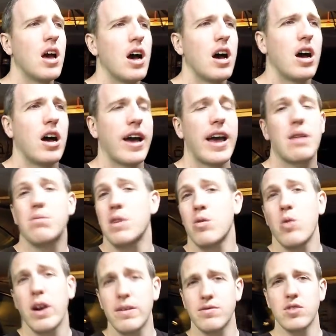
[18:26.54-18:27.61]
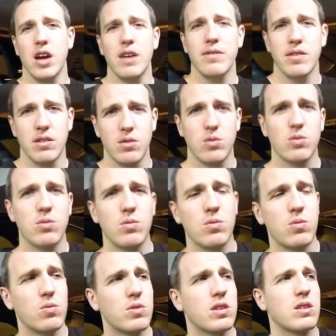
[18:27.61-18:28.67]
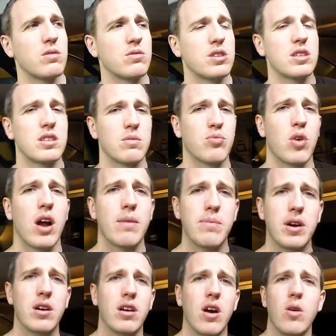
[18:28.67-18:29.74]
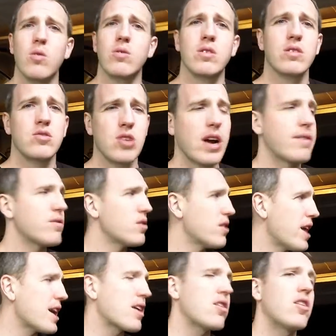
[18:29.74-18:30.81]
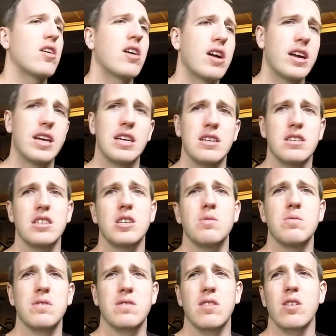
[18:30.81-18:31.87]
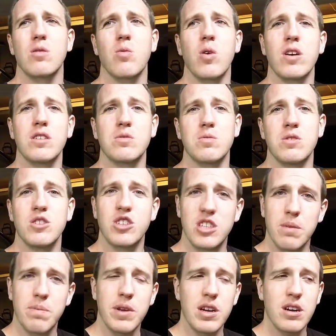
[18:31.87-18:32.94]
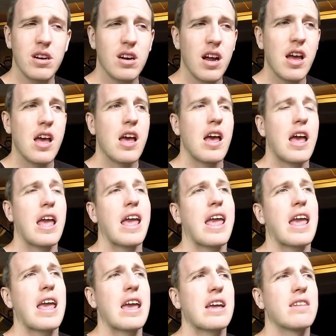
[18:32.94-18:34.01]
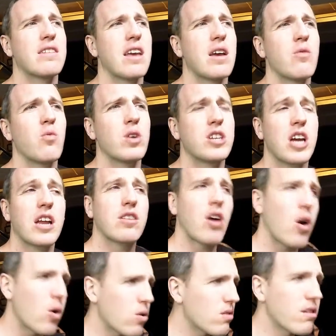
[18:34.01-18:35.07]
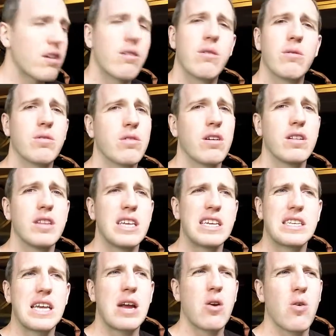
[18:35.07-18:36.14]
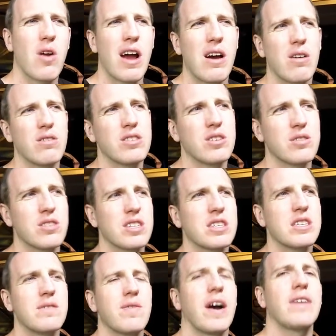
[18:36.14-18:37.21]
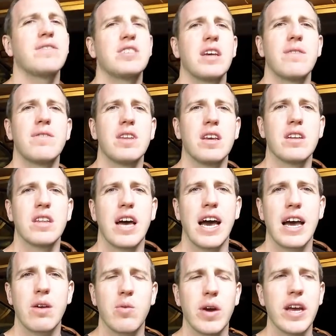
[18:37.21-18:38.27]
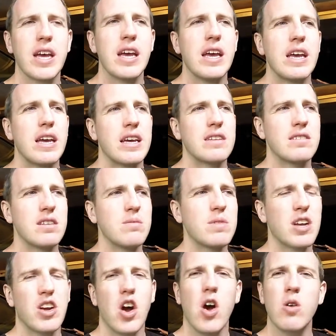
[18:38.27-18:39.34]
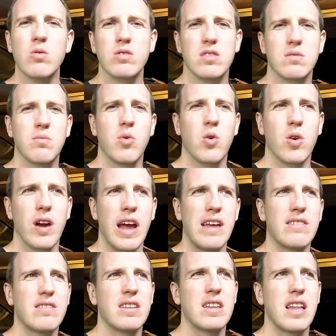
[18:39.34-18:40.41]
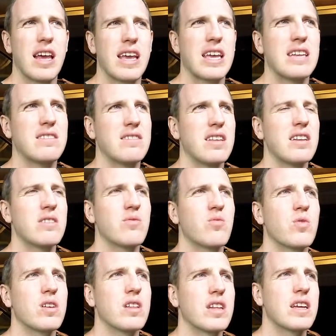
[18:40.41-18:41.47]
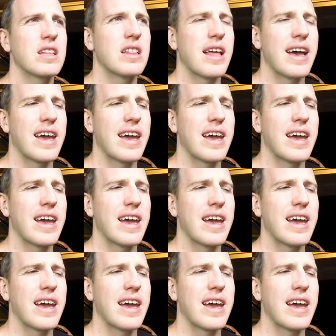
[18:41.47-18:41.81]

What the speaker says: I had my wife drive it, who, she's the primary owner driver of that car, and her words were zippier, and which I totally agree with her on this. Around 65, 70 on the highway, it seemed to coast more, as in it didn't really